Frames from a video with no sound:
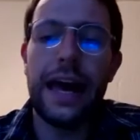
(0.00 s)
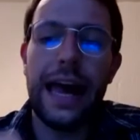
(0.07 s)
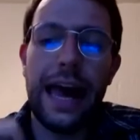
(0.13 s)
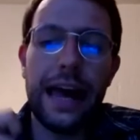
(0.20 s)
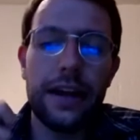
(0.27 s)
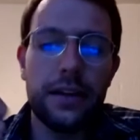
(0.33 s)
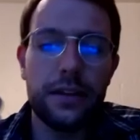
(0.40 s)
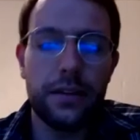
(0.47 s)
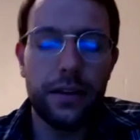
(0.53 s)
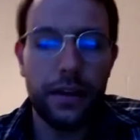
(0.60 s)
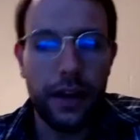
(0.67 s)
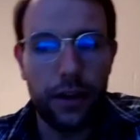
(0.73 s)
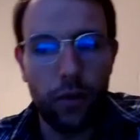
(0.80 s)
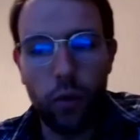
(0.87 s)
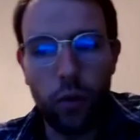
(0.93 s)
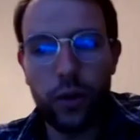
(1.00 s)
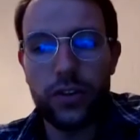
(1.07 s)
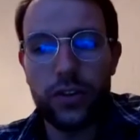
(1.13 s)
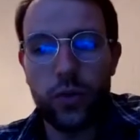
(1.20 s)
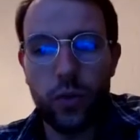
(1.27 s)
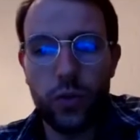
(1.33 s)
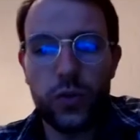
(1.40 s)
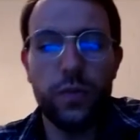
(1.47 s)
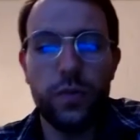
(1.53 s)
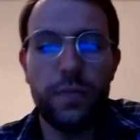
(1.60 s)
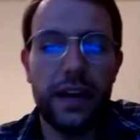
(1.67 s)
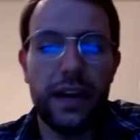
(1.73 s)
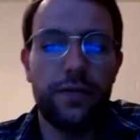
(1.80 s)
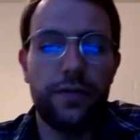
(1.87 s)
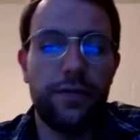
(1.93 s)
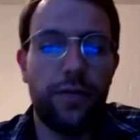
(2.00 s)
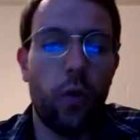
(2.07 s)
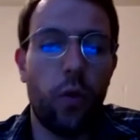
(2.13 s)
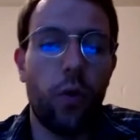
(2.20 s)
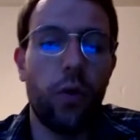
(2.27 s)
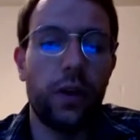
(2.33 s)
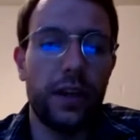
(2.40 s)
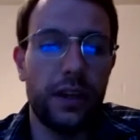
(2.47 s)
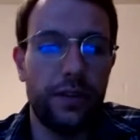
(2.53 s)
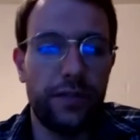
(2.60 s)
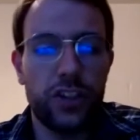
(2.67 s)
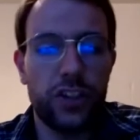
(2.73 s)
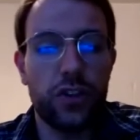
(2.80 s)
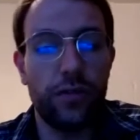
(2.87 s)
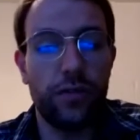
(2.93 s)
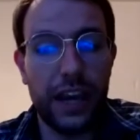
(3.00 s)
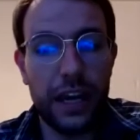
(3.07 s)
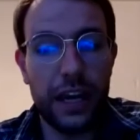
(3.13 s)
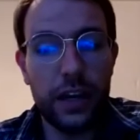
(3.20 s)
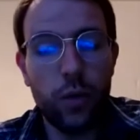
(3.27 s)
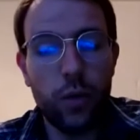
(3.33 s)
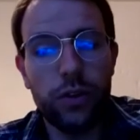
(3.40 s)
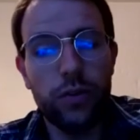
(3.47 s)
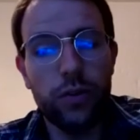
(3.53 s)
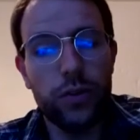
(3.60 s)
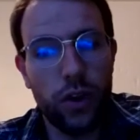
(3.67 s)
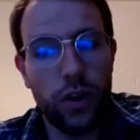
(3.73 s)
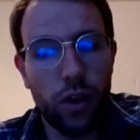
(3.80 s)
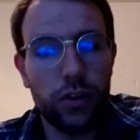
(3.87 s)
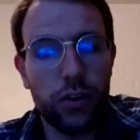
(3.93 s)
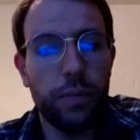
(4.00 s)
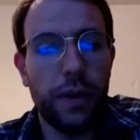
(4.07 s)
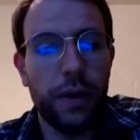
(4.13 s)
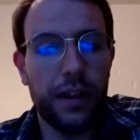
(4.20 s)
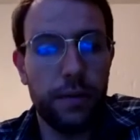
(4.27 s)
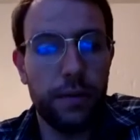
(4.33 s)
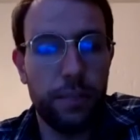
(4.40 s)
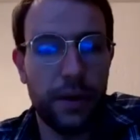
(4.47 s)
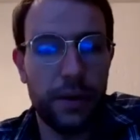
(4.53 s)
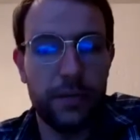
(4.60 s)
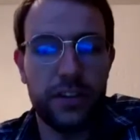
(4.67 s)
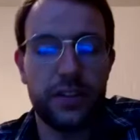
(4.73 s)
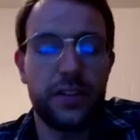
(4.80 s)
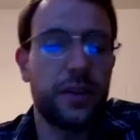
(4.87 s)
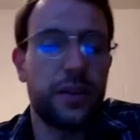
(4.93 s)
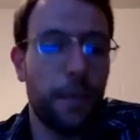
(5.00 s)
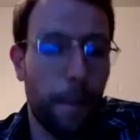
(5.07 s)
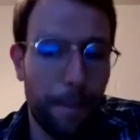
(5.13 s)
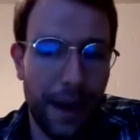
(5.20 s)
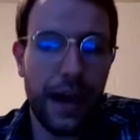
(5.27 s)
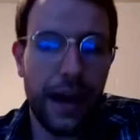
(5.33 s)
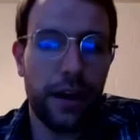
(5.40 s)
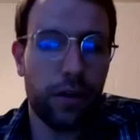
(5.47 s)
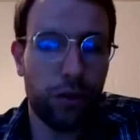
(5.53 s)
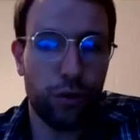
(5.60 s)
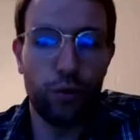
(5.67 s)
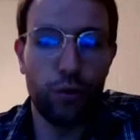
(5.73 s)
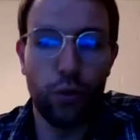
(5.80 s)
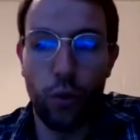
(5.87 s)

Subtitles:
and an order is also made for eviction of anyone who has occupied the premises by, through,